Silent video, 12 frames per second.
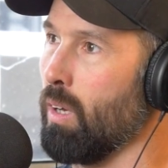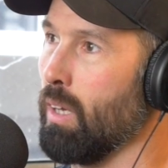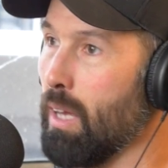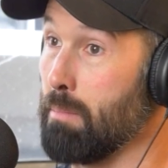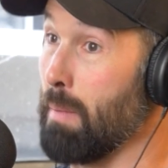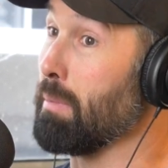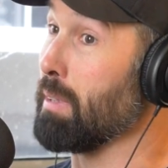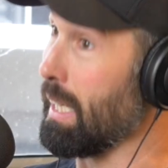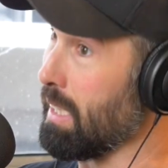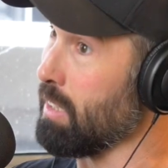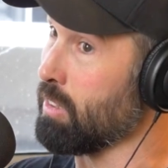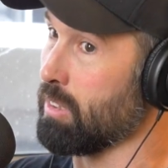And maybe that
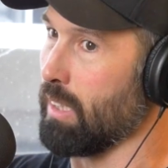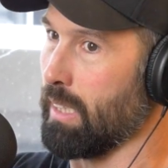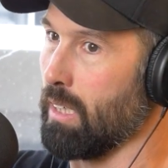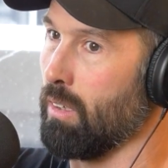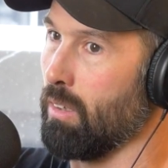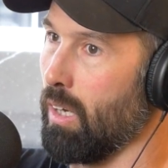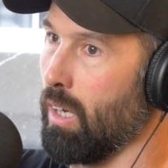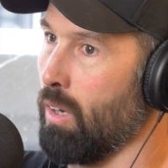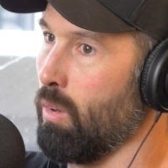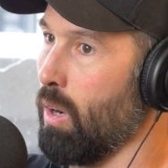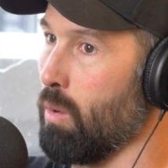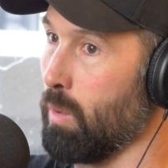is like a, a,
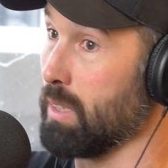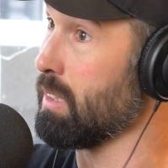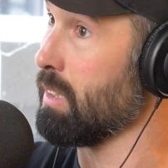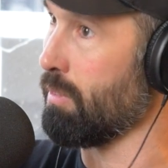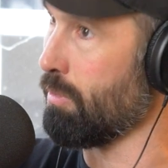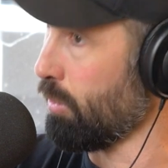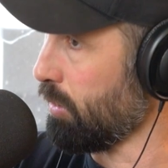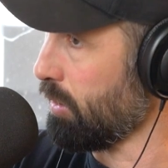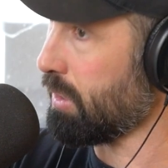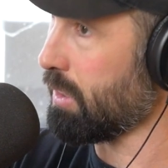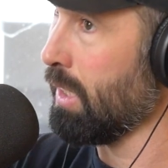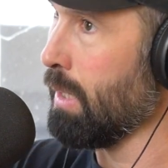a Western influence.
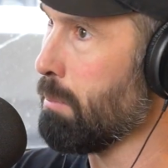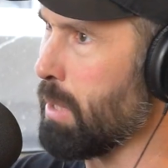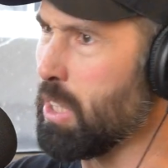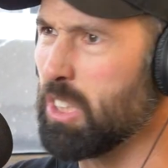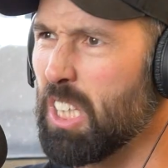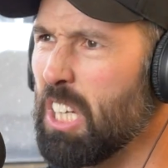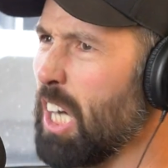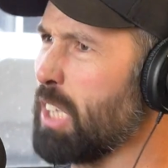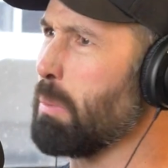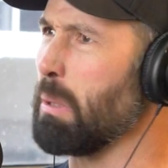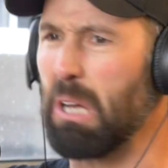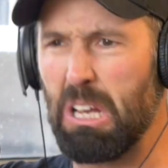Are right. But you're seeing guys
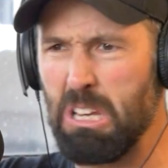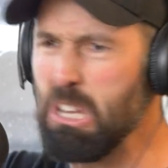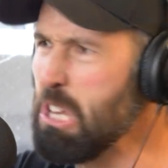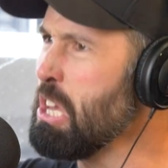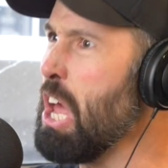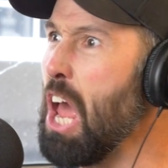being like, yeah,